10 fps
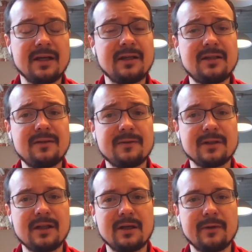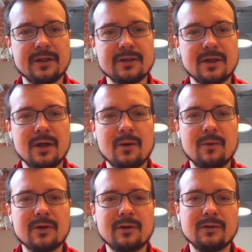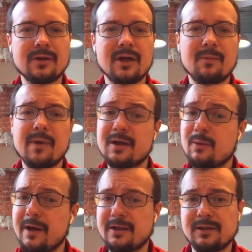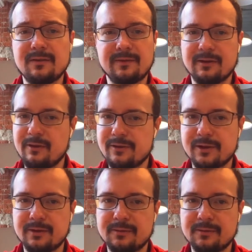in different languages were crawled by quite a different logic.